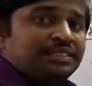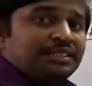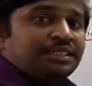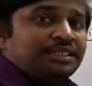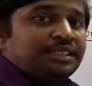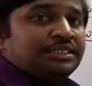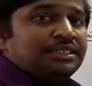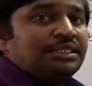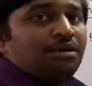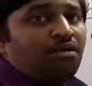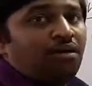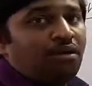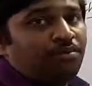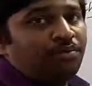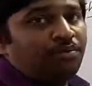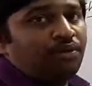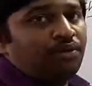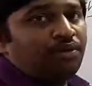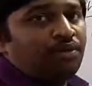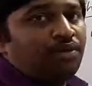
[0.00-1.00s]
is the
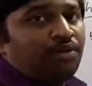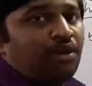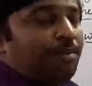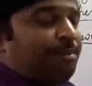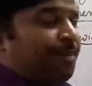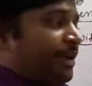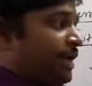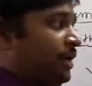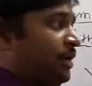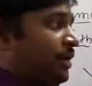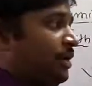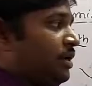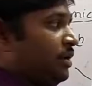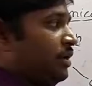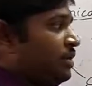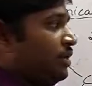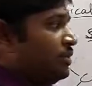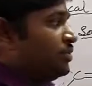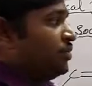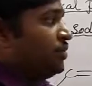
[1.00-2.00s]
compound obtained.
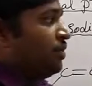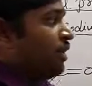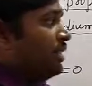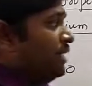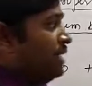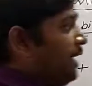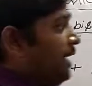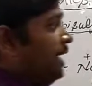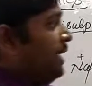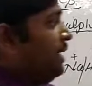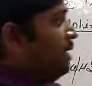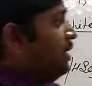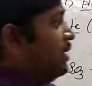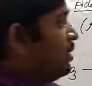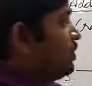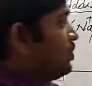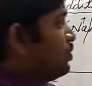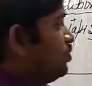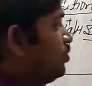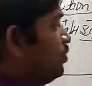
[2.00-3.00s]
So
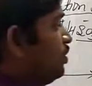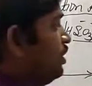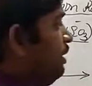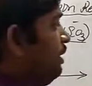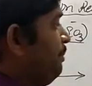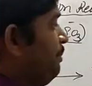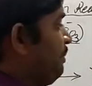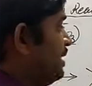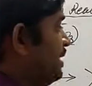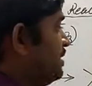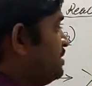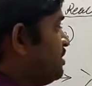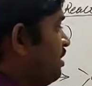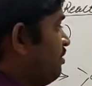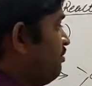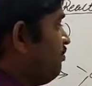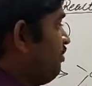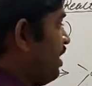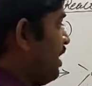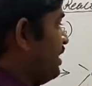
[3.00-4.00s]
aldehyde sodium
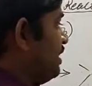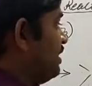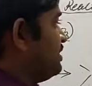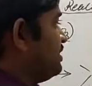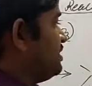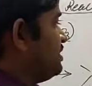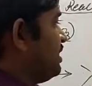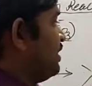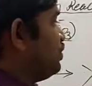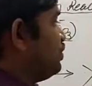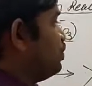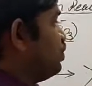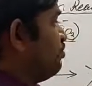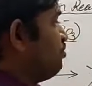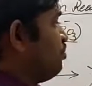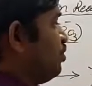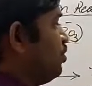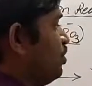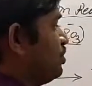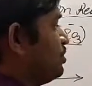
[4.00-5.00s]
bisulfite is the addition
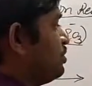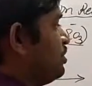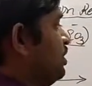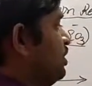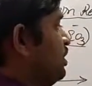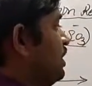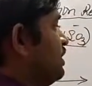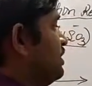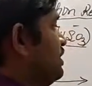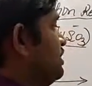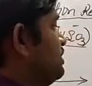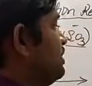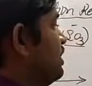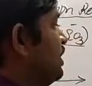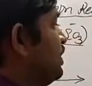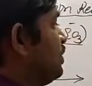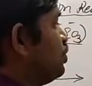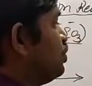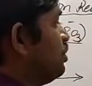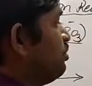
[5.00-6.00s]
product. This
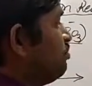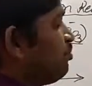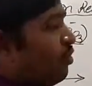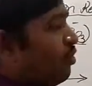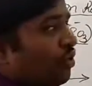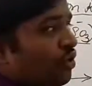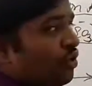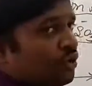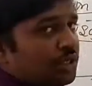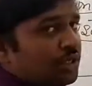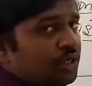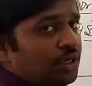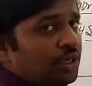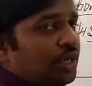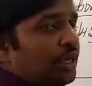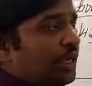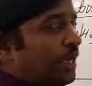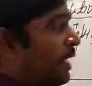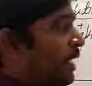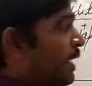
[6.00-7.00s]
addition product
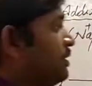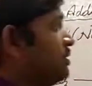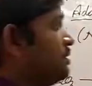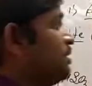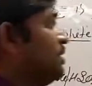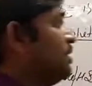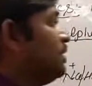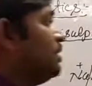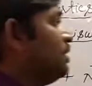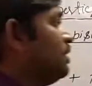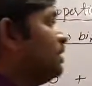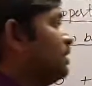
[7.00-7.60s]
is the